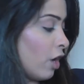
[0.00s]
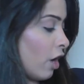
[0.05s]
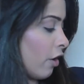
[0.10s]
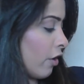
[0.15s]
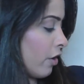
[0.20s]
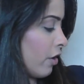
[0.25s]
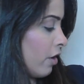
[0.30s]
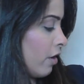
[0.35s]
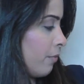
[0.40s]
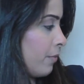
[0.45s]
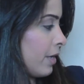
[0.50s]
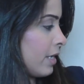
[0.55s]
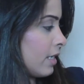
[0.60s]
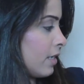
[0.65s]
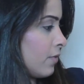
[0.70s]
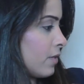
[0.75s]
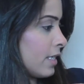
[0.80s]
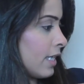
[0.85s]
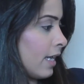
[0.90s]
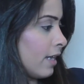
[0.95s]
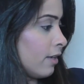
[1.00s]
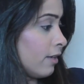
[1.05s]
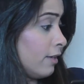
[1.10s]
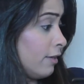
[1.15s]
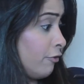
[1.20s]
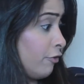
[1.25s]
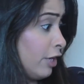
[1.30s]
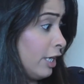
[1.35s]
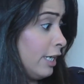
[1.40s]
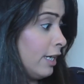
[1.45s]
darker because it was like
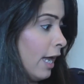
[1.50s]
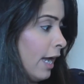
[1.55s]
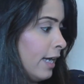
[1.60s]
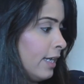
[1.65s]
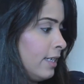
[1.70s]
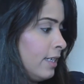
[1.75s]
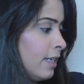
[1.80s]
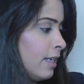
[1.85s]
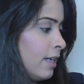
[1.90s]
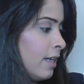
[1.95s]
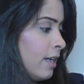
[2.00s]
really light.